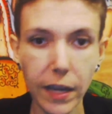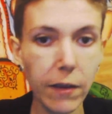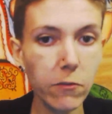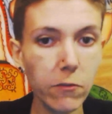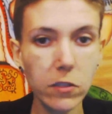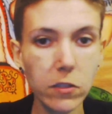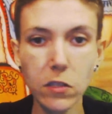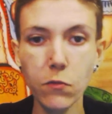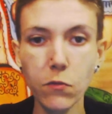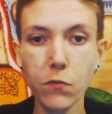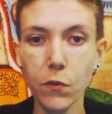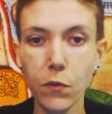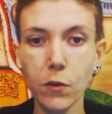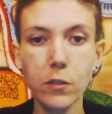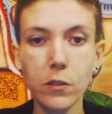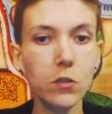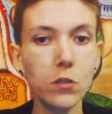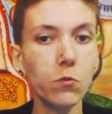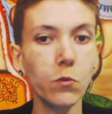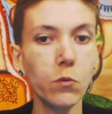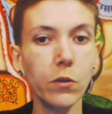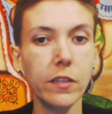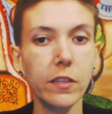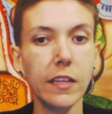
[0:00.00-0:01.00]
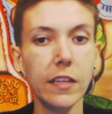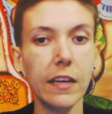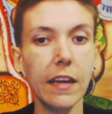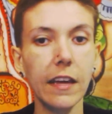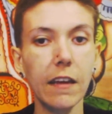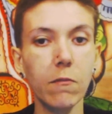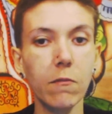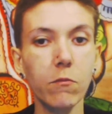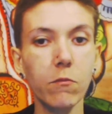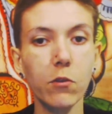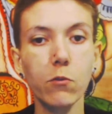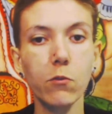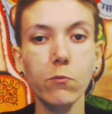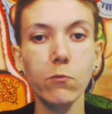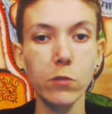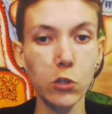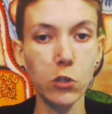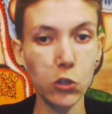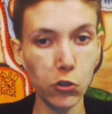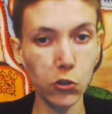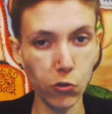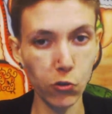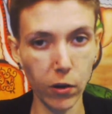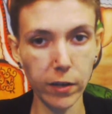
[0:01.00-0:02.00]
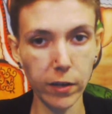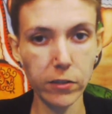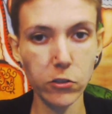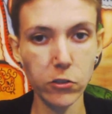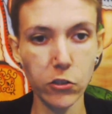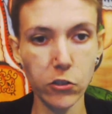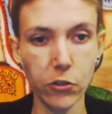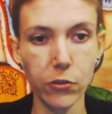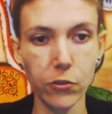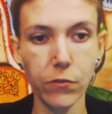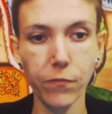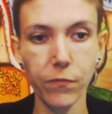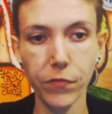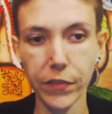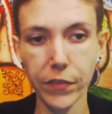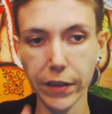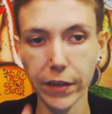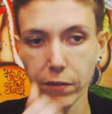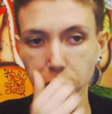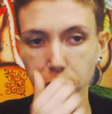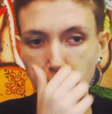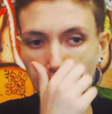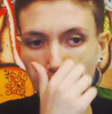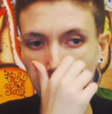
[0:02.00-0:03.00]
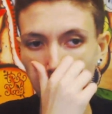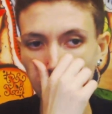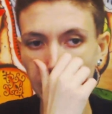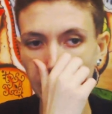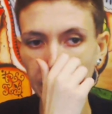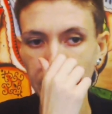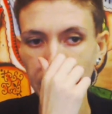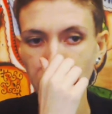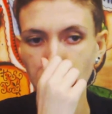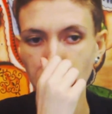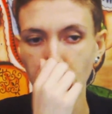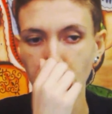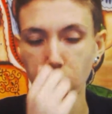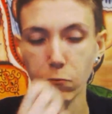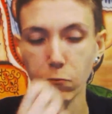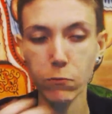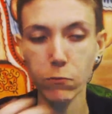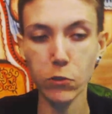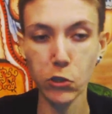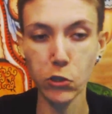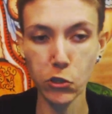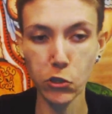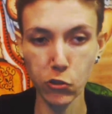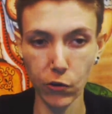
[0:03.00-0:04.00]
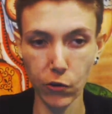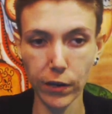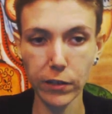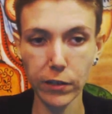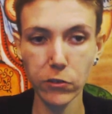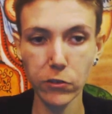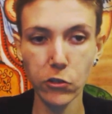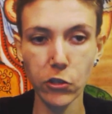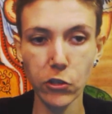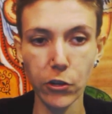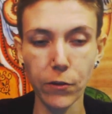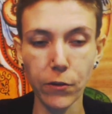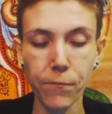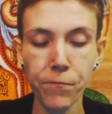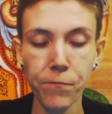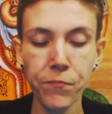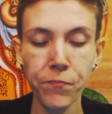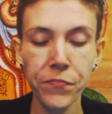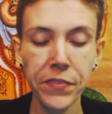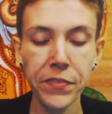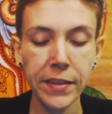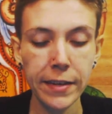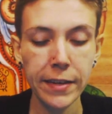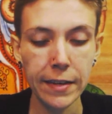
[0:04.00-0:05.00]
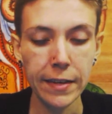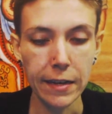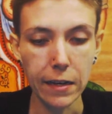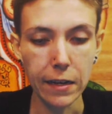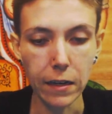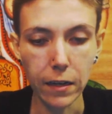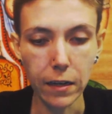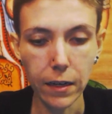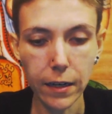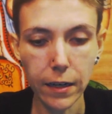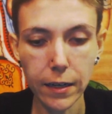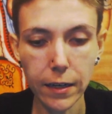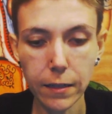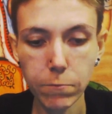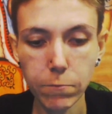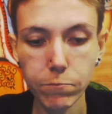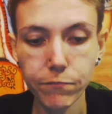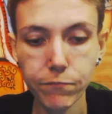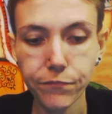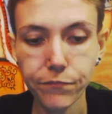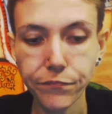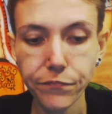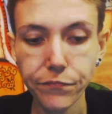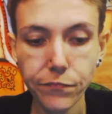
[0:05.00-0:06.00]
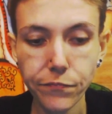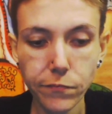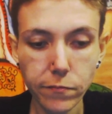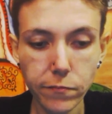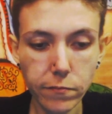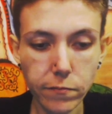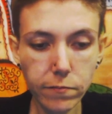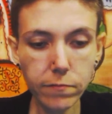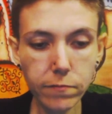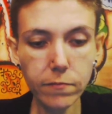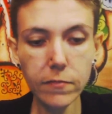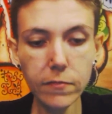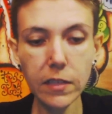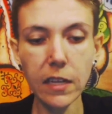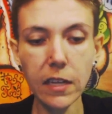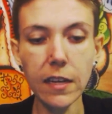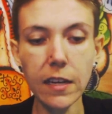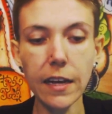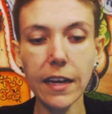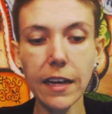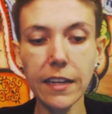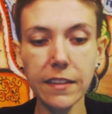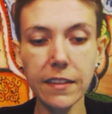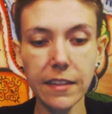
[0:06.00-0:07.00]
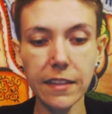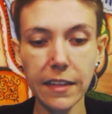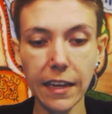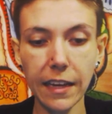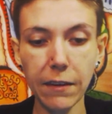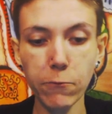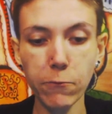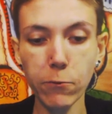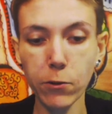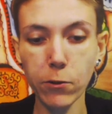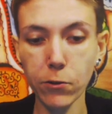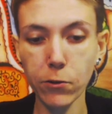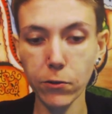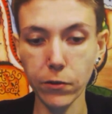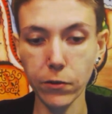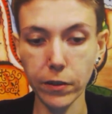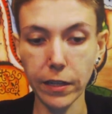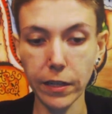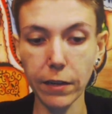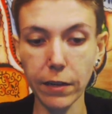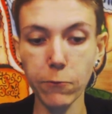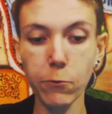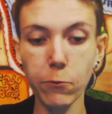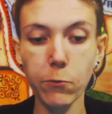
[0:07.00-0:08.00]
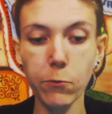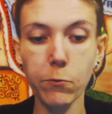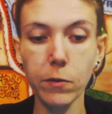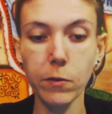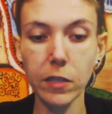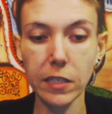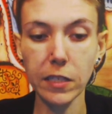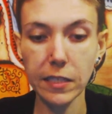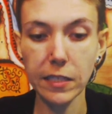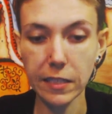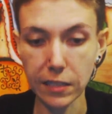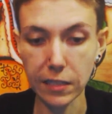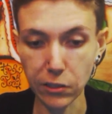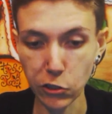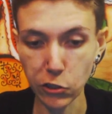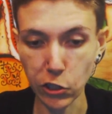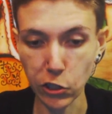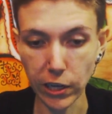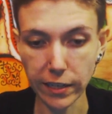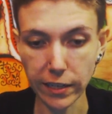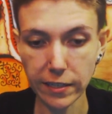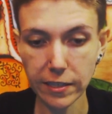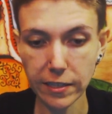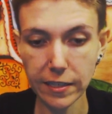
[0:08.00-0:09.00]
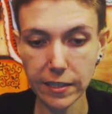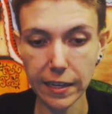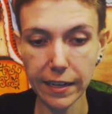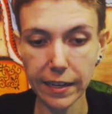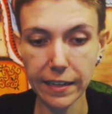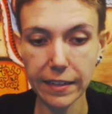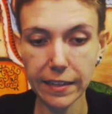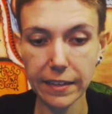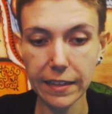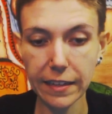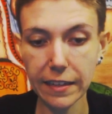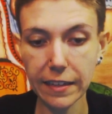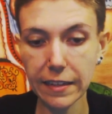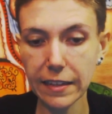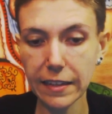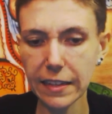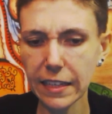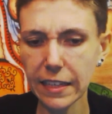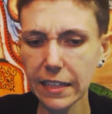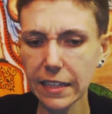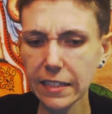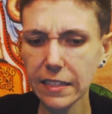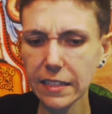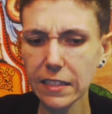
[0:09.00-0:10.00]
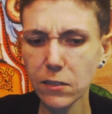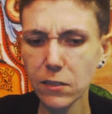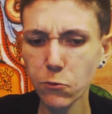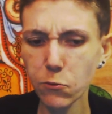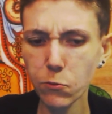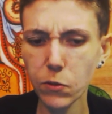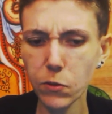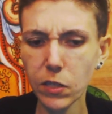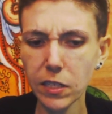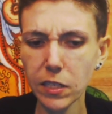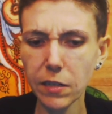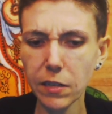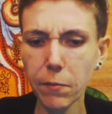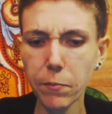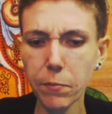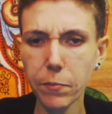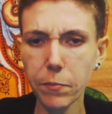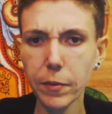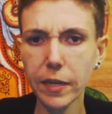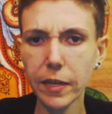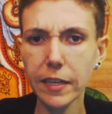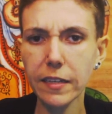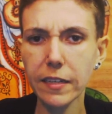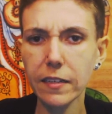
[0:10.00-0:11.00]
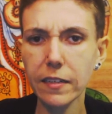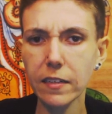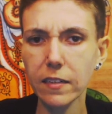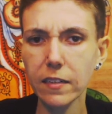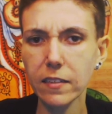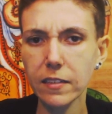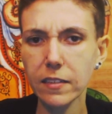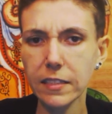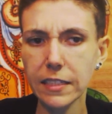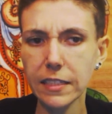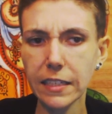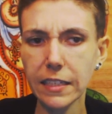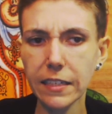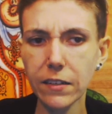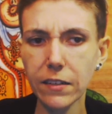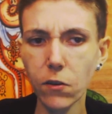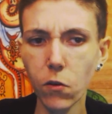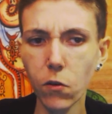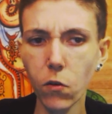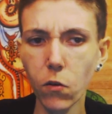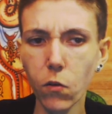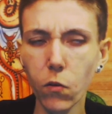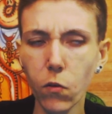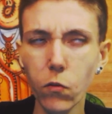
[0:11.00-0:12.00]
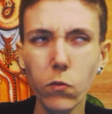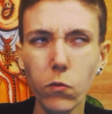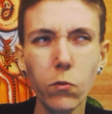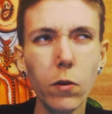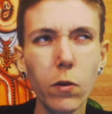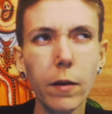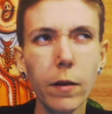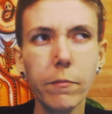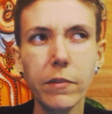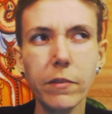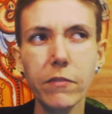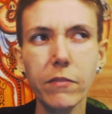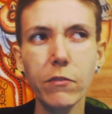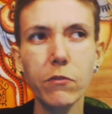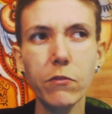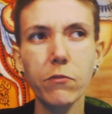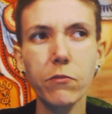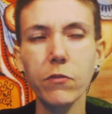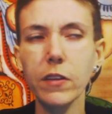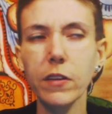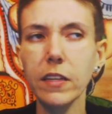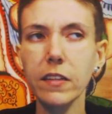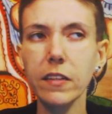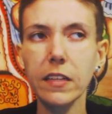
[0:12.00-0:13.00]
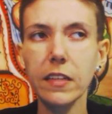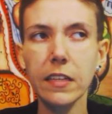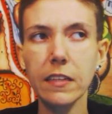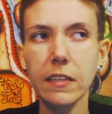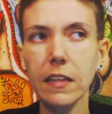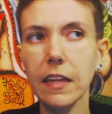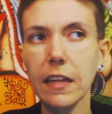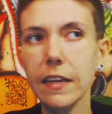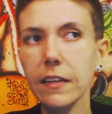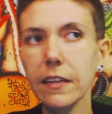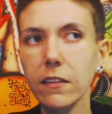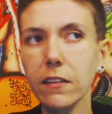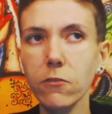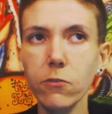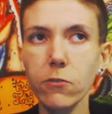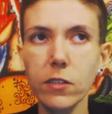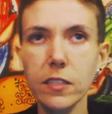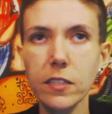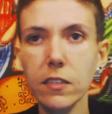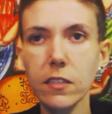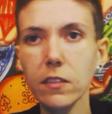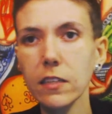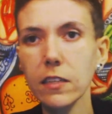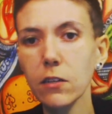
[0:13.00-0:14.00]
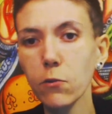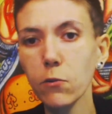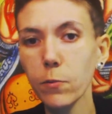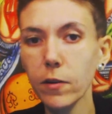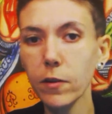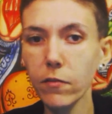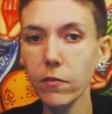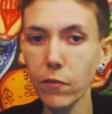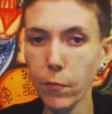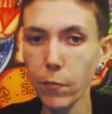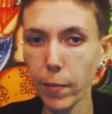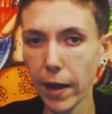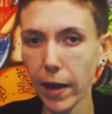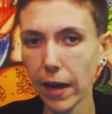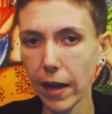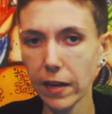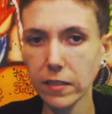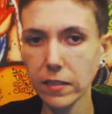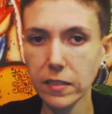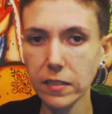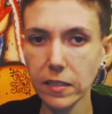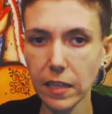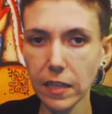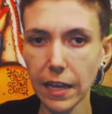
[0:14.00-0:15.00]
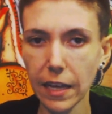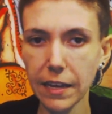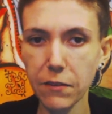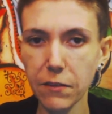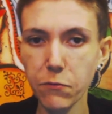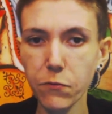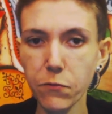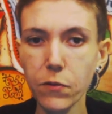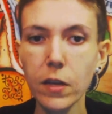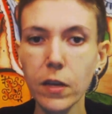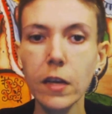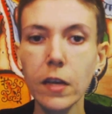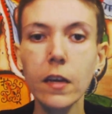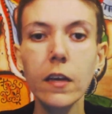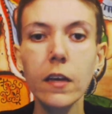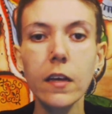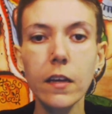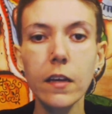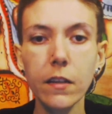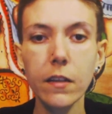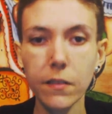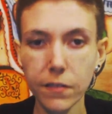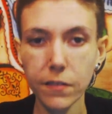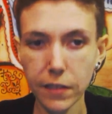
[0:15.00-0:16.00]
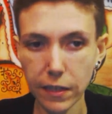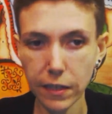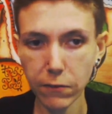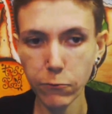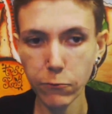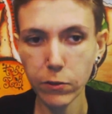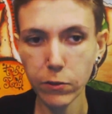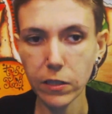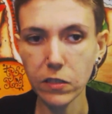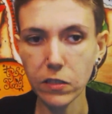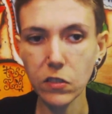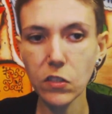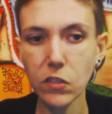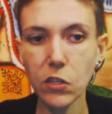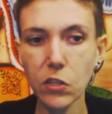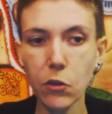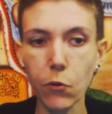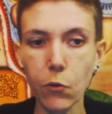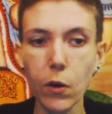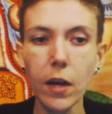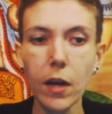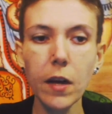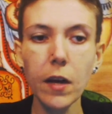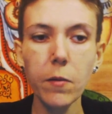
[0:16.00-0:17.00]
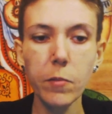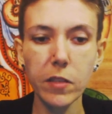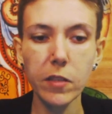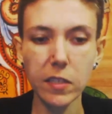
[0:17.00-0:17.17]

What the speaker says: That was the first word that came through, was structure, not foundation, was structure. Um, and they were really suggesting that this is really a big deal. Ooh, I'm even feeling like there is a little bit of a past life thing with this too.